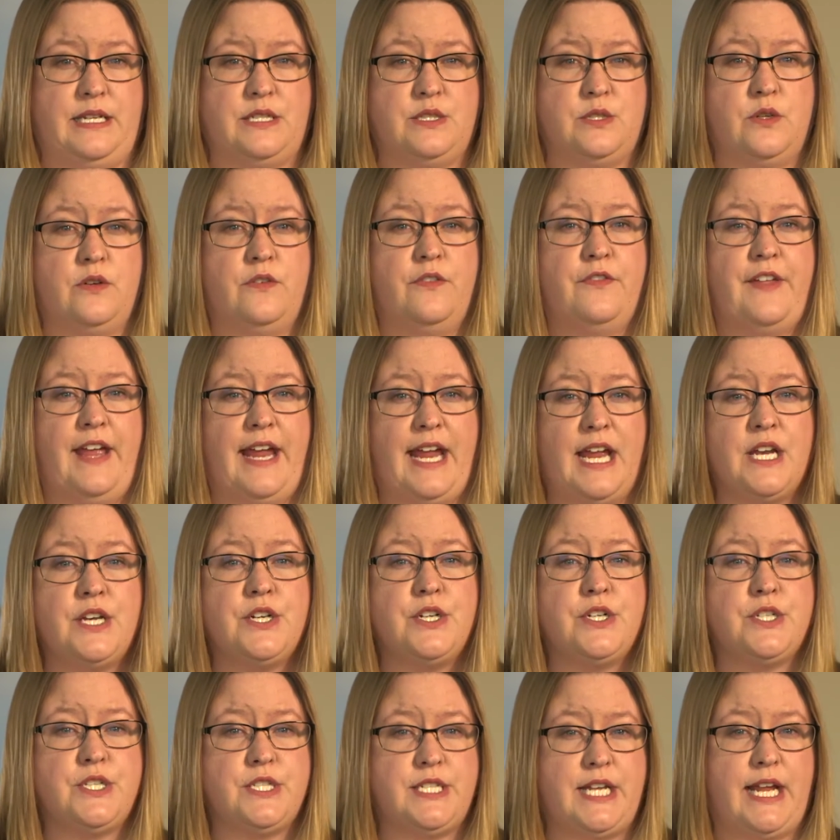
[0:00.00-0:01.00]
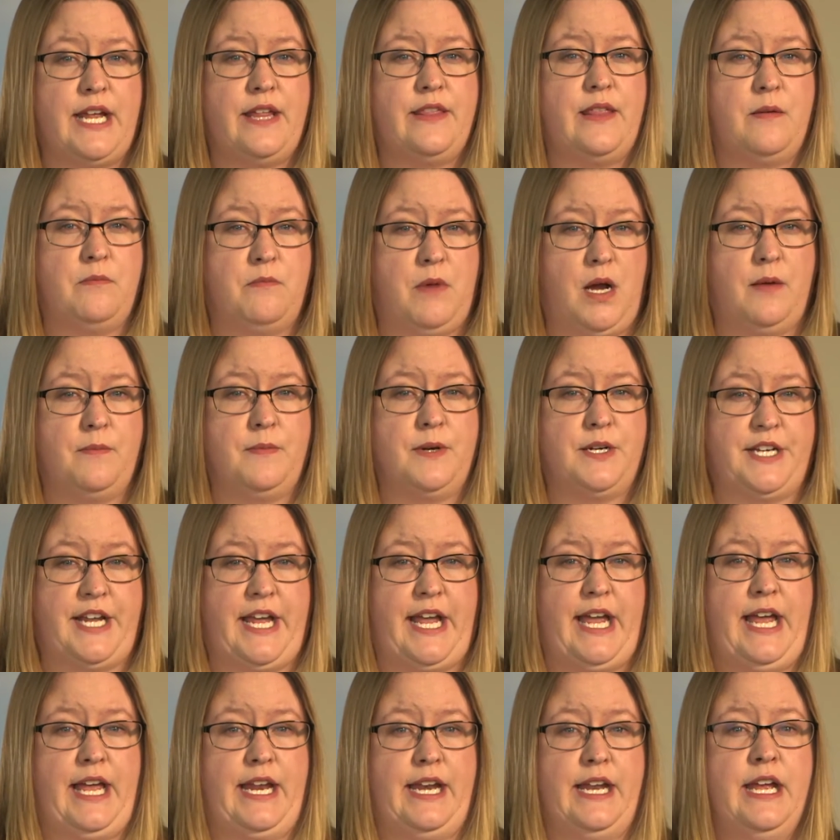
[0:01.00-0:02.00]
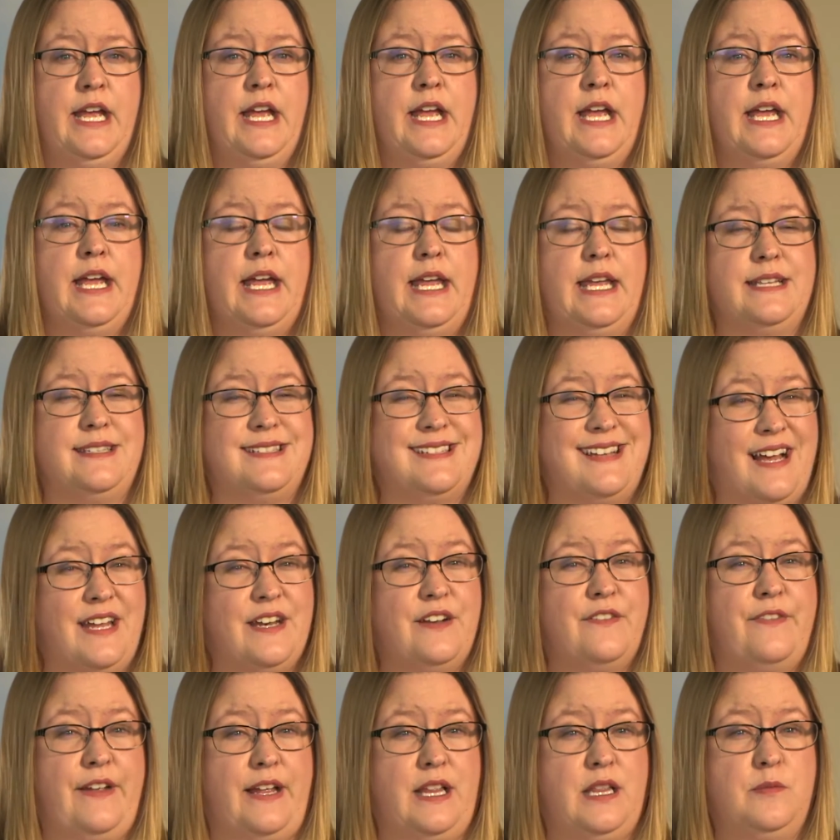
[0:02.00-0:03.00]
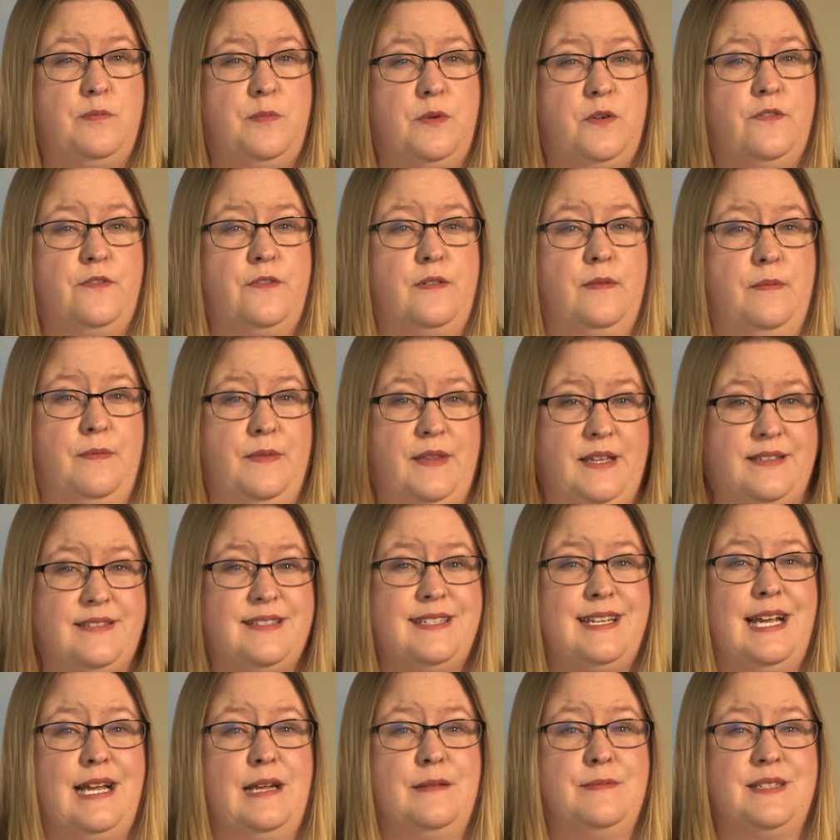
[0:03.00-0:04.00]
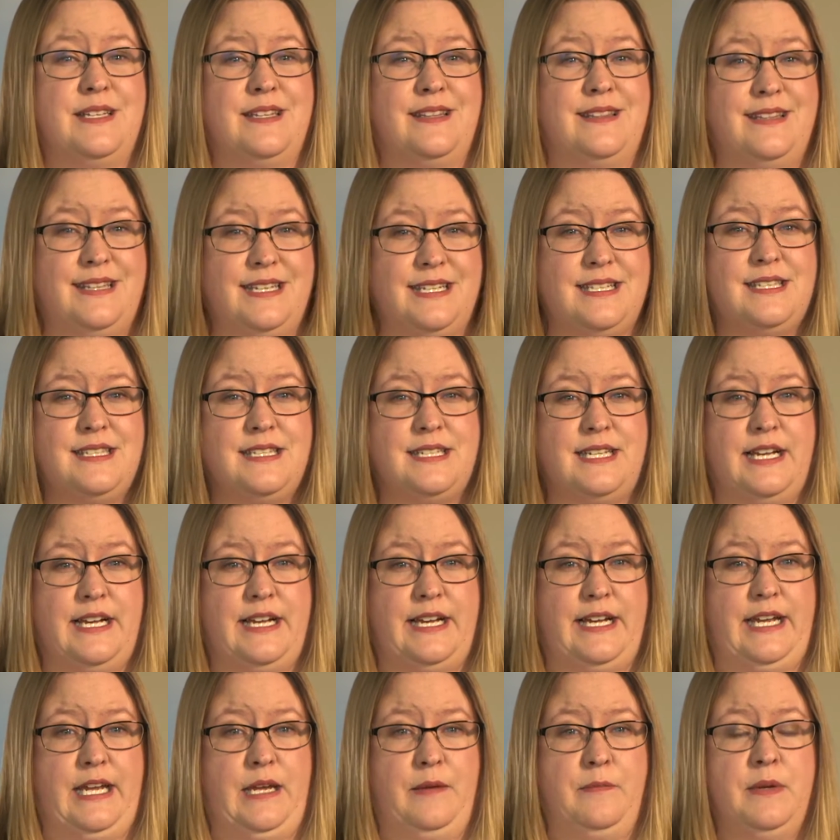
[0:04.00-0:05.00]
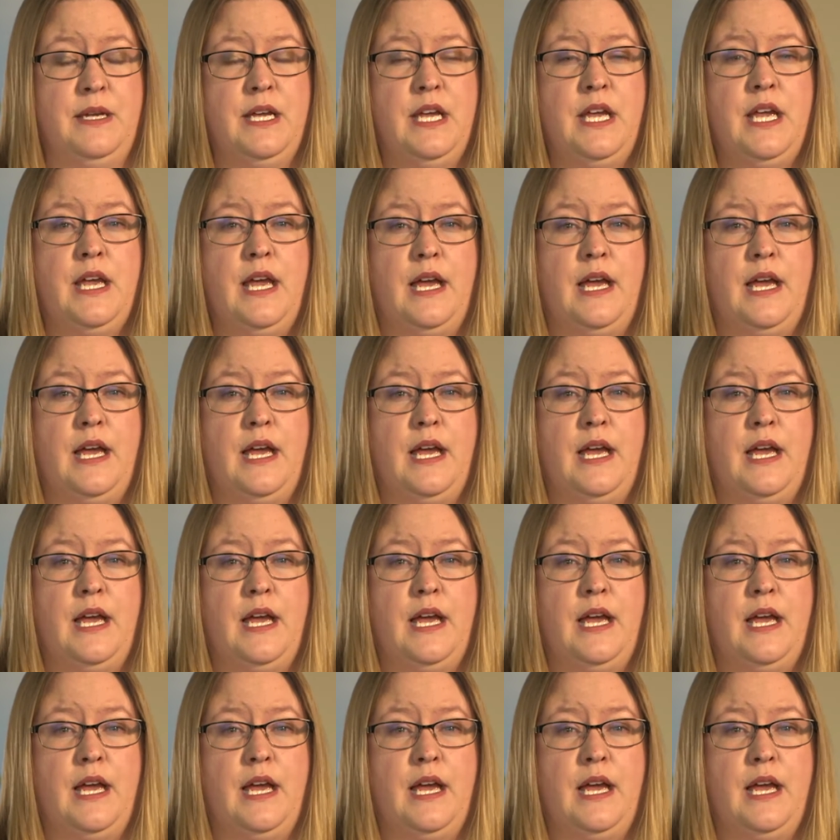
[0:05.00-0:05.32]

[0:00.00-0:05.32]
So if they understand that mom or dad is not available from this time to this time,